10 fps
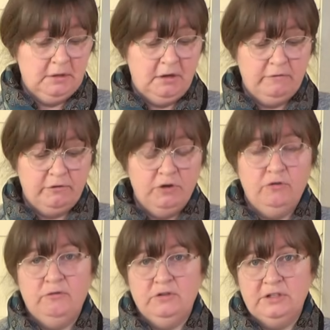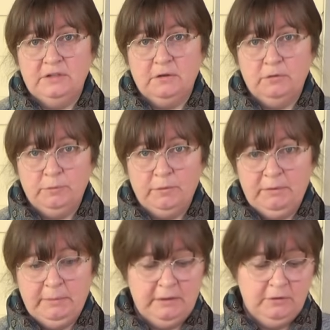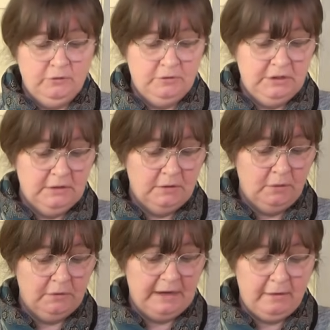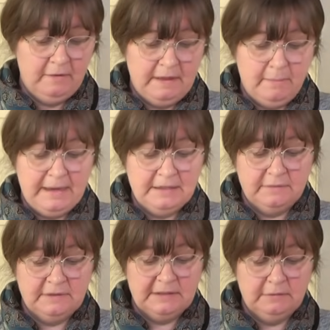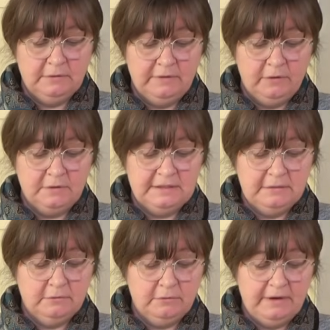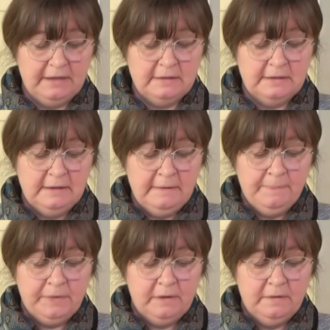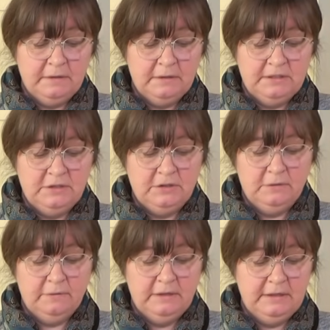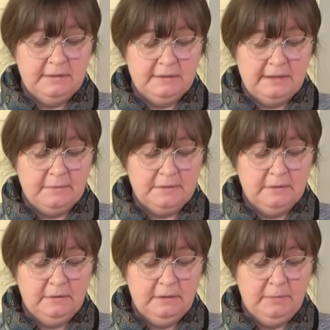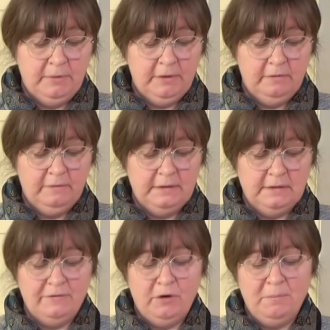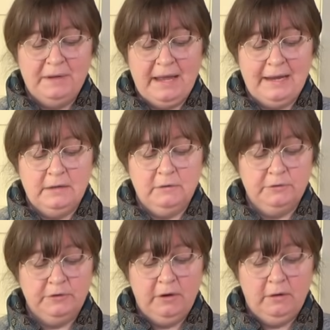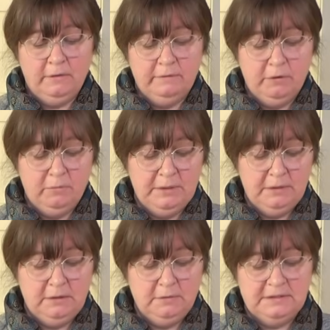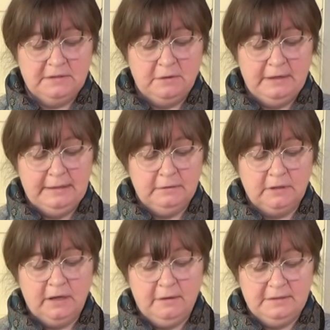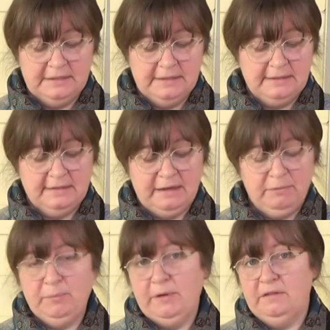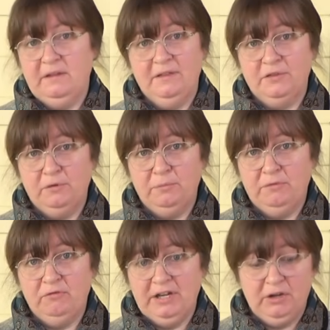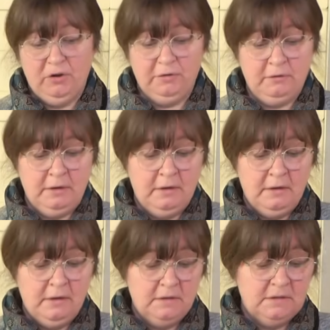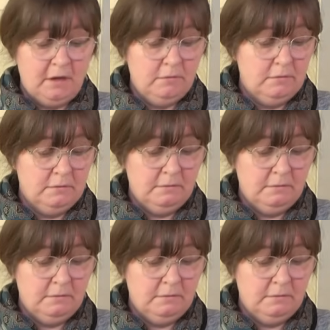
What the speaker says: over 100 years old, probably about 100 years old now, and they're made of silk. They've got silk threads. And the condition of these is absolutely perfect. They've not been handled a lot, they've not been used. It's got a little card in it, says happy birthday, that's not been written on. So